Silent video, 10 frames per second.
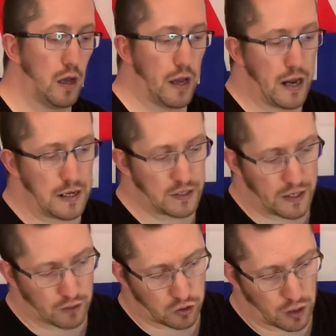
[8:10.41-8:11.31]
and I said
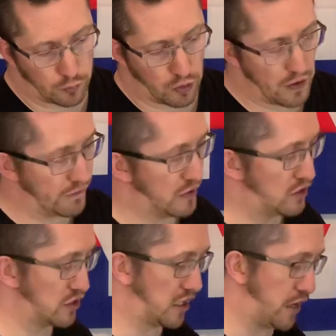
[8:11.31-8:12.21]
I was going to put a
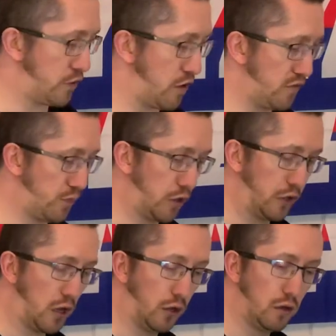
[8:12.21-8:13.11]
vintage Land Rover body
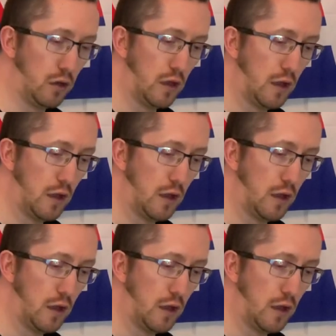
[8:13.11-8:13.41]
on.